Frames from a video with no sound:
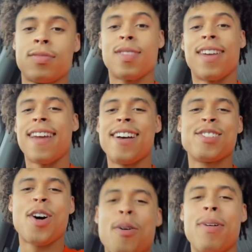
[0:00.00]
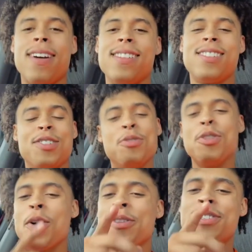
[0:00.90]
And as always, you
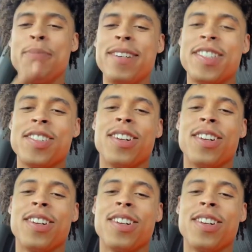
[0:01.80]
know the speakers are